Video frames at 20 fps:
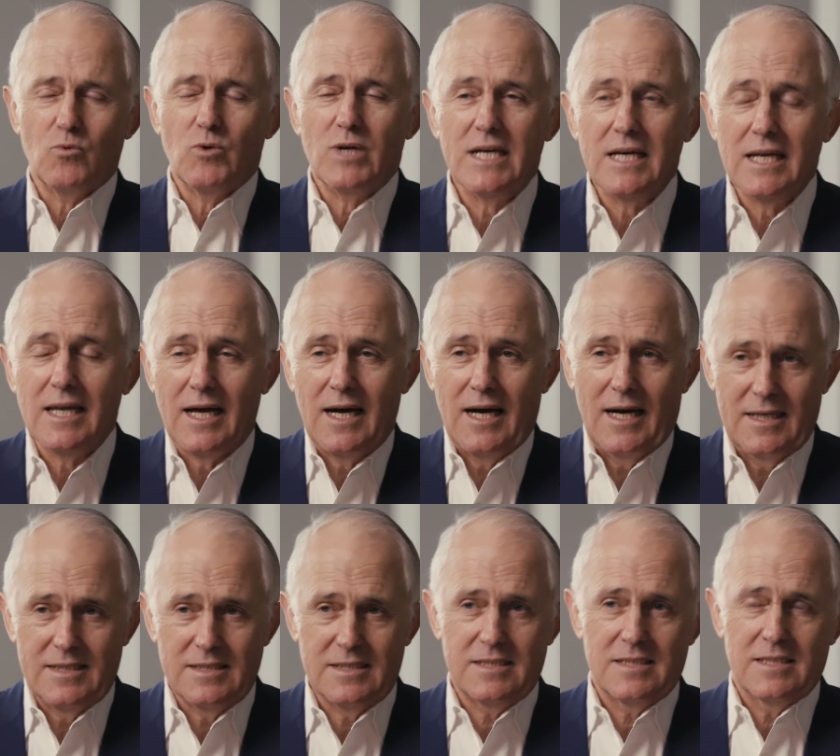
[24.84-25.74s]

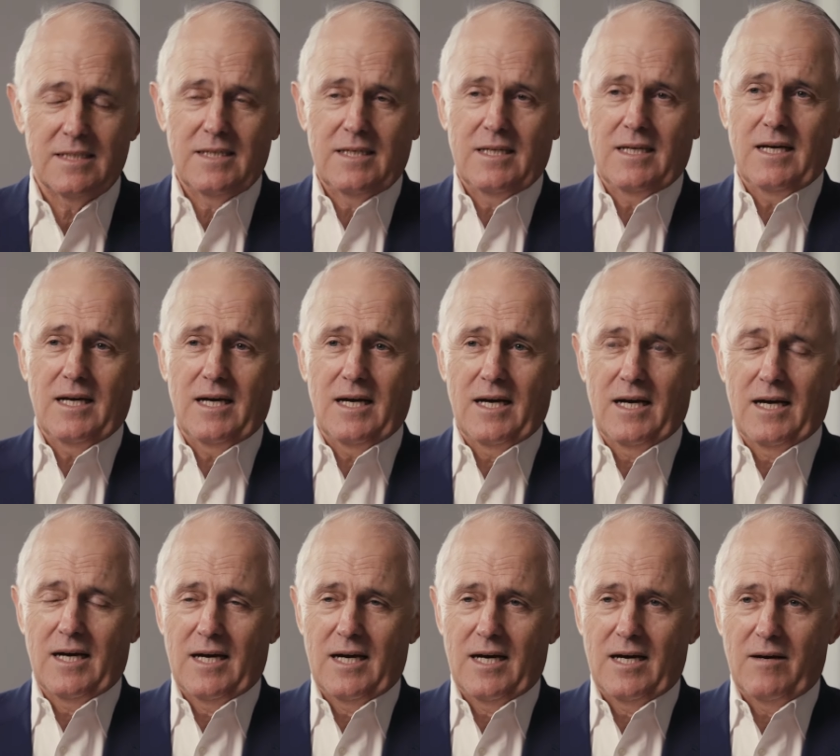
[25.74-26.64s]
realise
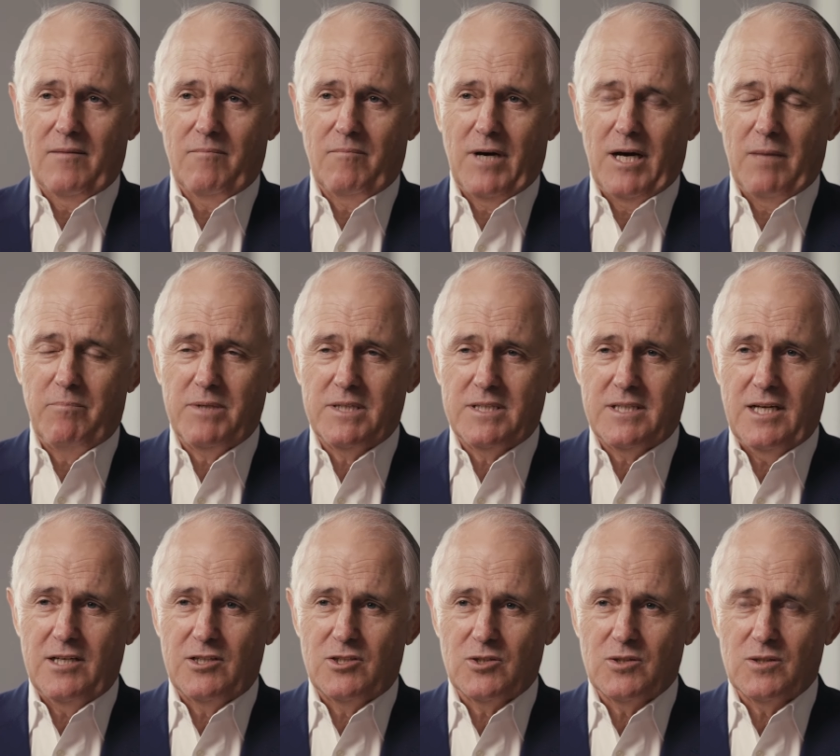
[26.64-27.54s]
uh, my
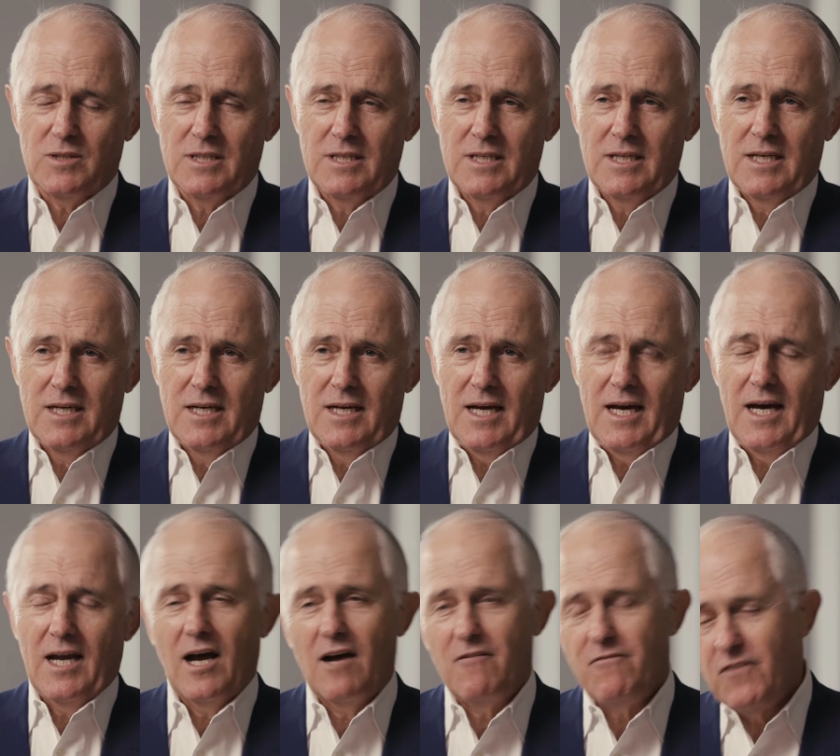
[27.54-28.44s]
potential. And I